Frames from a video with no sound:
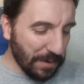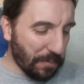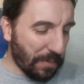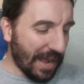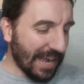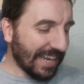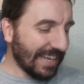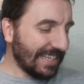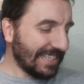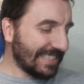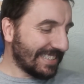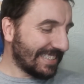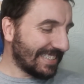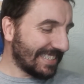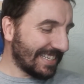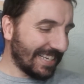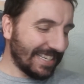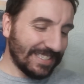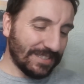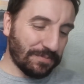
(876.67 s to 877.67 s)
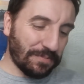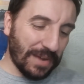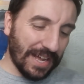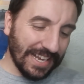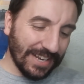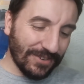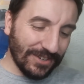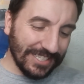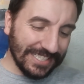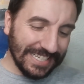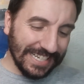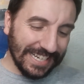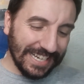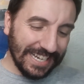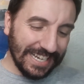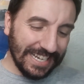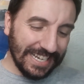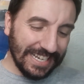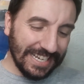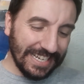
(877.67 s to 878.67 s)
Packets is back once
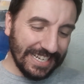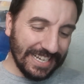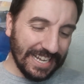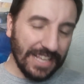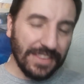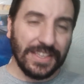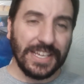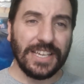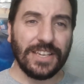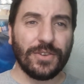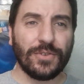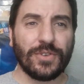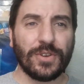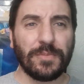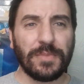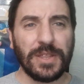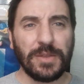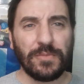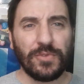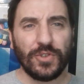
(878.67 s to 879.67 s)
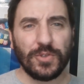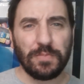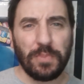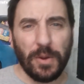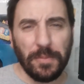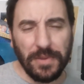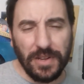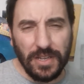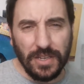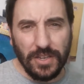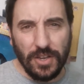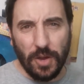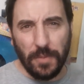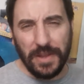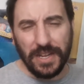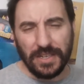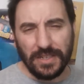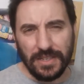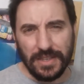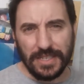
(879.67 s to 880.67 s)
again. I think you're going to be the most popular
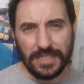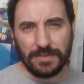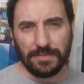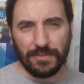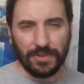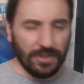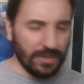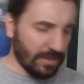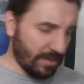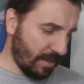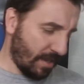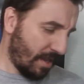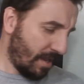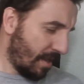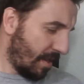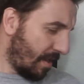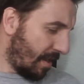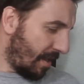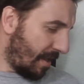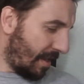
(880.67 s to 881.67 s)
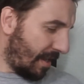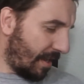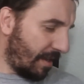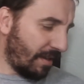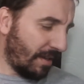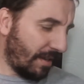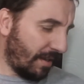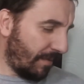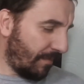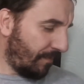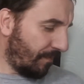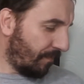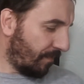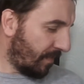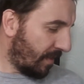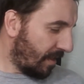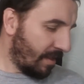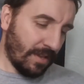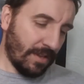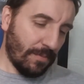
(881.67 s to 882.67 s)
commenter this month.
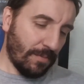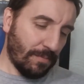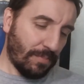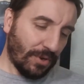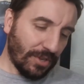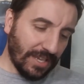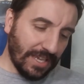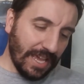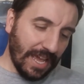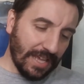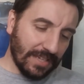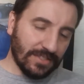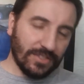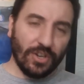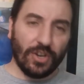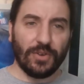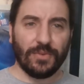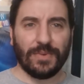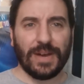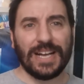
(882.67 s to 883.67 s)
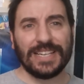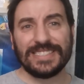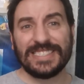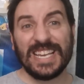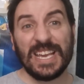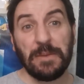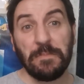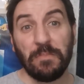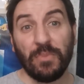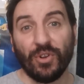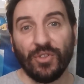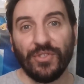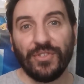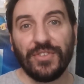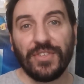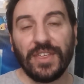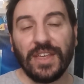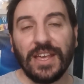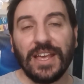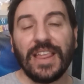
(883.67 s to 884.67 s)
But yes, I say a
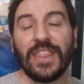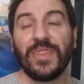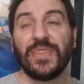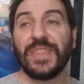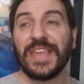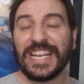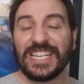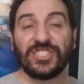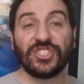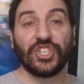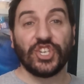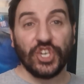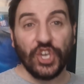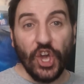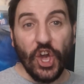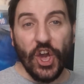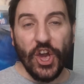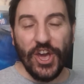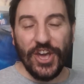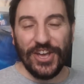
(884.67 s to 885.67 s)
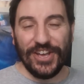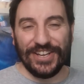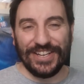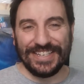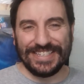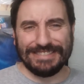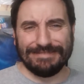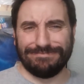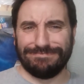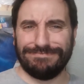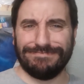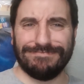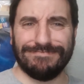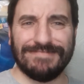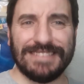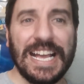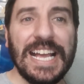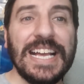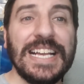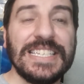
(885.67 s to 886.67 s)
month, this year.
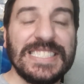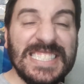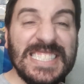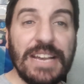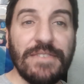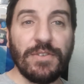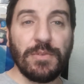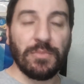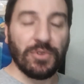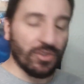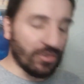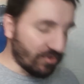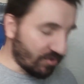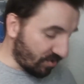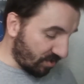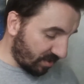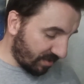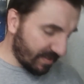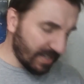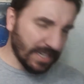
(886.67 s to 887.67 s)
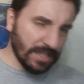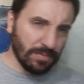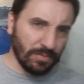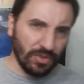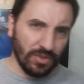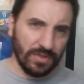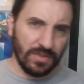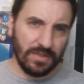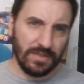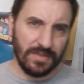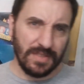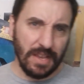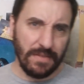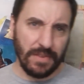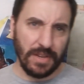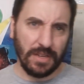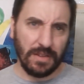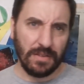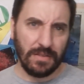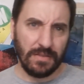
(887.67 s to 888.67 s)
7 months, 6 months,
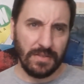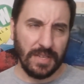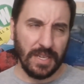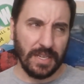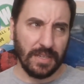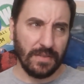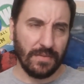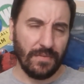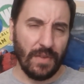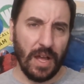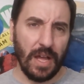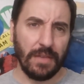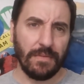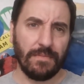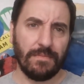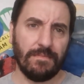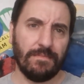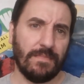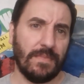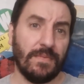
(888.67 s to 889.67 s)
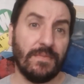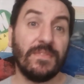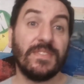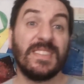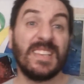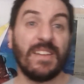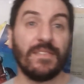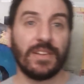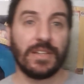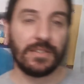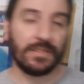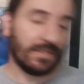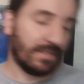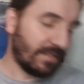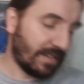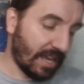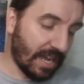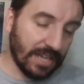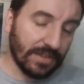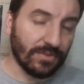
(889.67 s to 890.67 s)
7, 6, 5, 7,
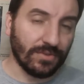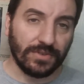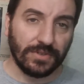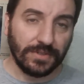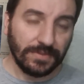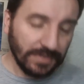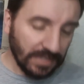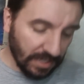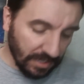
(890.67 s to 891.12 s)
I don't know.